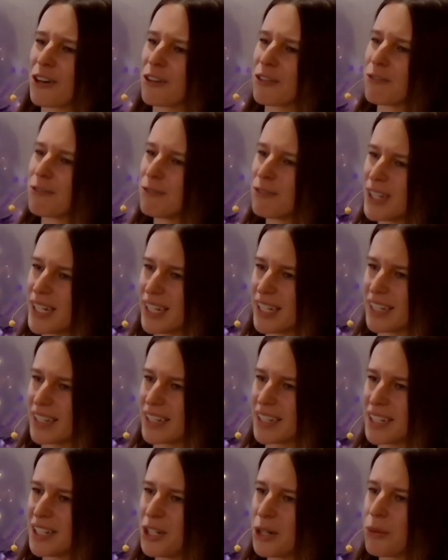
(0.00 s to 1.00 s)

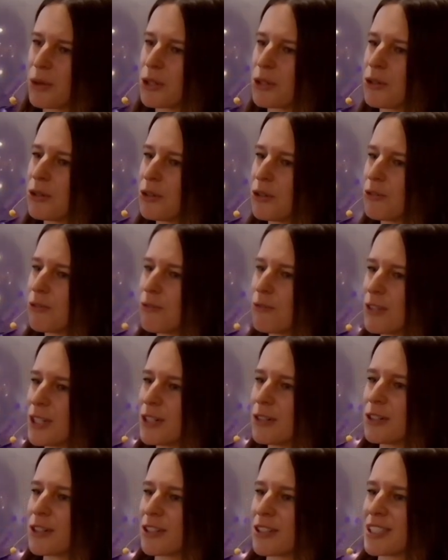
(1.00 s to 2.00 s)
fitting with who you
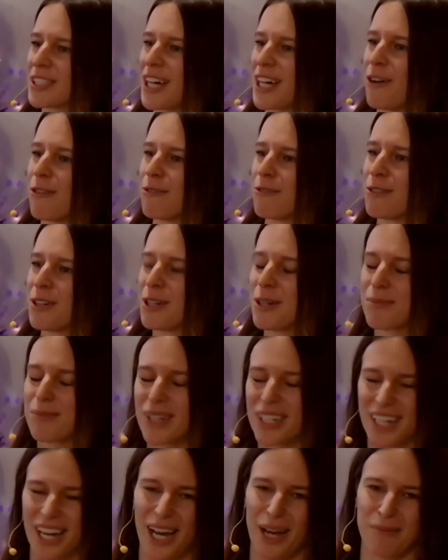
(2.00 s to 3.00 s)
feel yourself
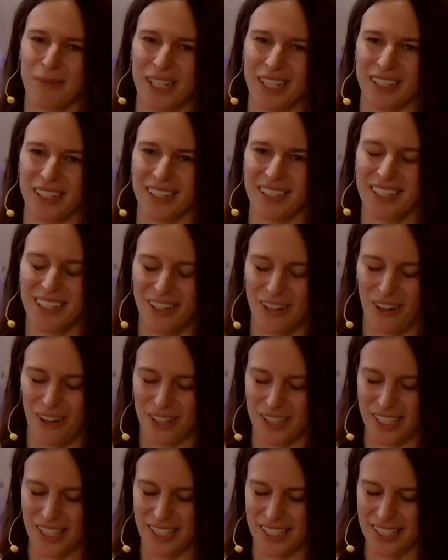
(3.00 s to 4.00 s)
becoming
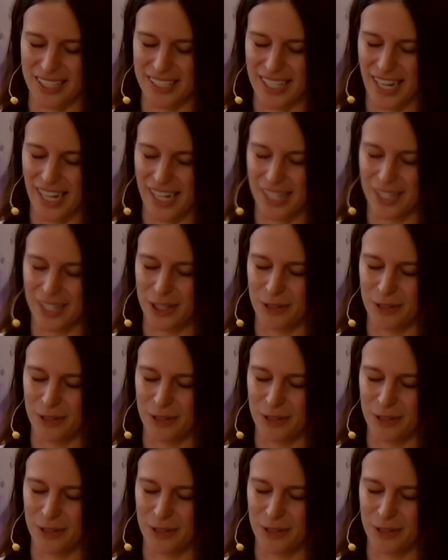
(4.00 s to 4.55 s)
on the inside.